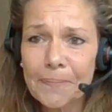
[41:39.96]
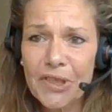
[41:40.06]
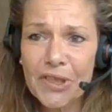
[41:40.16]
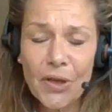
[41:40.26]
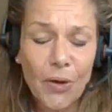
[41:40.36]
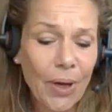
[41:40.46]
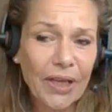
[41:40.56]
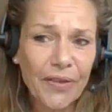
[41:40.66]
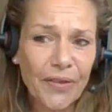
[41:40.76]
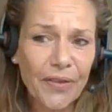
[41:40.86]
So
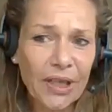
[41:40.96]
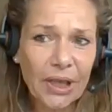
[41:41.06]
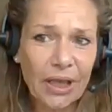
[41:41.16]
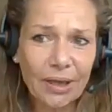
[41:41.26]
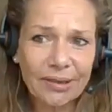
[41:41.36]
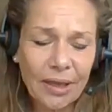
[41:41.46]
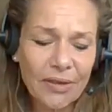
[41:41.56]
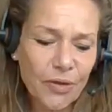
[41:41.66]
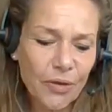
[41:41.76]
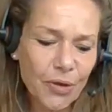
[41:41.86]
I think we cannot
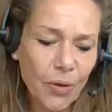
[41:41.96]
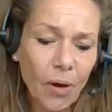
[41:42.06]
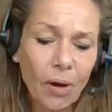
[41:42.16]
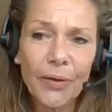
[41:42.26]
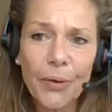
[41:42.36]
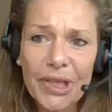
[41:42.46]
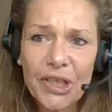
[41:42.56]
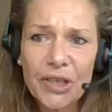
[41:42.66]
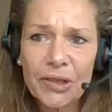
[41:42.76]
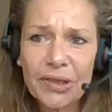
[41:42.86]
answer to all the
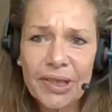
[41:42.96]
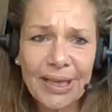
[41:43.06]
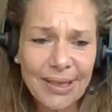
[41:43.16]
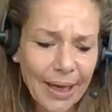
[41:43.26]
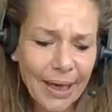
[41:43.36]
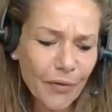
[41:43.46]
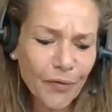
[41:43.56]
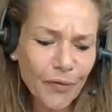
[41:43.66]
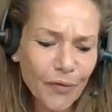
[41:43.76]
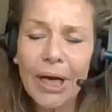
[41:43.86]
questions. As I have the
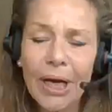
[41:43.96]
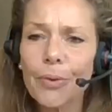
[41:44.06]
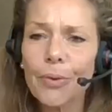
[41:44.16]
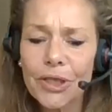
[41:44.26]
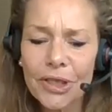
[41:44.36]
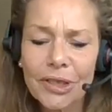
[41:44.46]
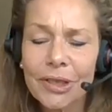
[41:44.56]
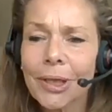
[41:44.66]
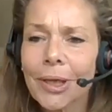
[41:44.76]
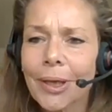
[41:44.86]
floor, I will
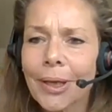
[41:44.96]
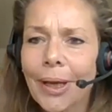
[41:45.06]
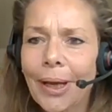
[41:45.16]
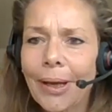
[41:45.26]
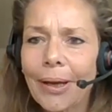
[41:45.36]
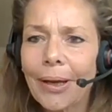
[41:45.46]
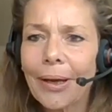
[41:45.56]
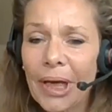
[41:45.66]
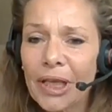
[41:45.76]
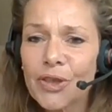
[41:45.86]
just
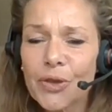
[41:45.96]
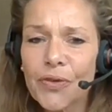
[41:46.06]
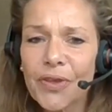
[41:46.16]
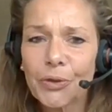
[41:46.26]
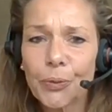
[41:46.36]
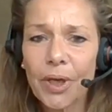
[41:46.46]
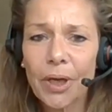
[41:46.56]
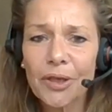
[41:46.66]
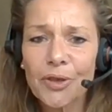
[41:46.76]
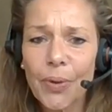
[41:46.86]
remind you that we
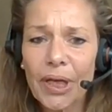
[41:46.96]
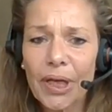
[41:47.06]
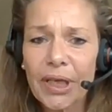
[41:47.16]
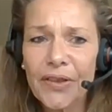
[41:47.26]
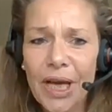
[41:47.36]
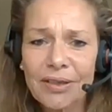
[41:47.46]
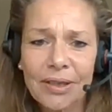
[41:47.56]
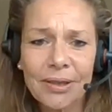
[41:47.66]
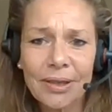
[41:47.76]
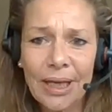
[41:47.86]
are
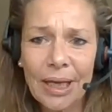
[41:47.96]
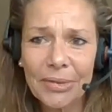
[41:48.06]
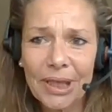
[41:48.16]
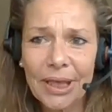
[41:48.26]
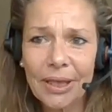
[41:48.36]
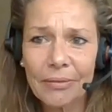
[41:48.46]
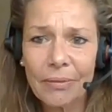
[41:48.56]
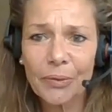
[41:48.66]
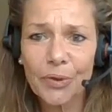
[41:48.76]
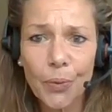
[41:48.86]
20,000 alumni
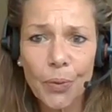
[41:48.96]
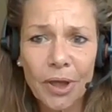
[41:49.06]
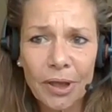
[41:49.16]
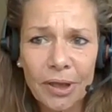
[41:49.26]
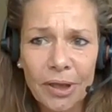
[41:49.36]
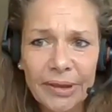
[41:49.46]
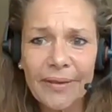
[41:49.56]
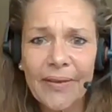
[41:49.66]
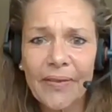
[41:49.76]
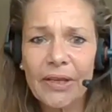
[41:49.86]
around the world and
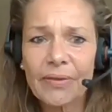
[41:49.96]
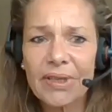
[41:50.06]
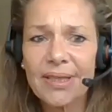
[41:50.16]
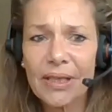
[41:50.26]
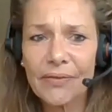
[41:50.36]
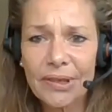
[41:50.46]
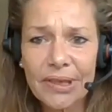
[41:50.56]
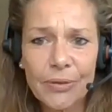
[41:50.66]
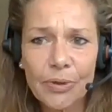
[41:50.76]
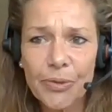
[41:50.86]
that there is
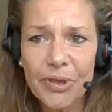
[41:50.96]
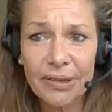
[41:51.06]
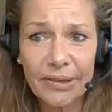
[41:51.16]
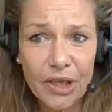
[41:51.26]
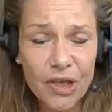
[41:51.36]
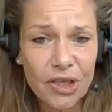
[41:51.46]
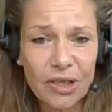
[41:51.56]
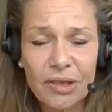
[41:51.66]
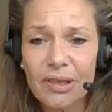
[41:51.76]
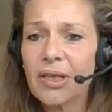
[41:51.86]
70
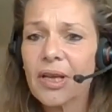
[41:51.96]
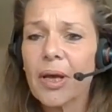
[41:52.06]
representations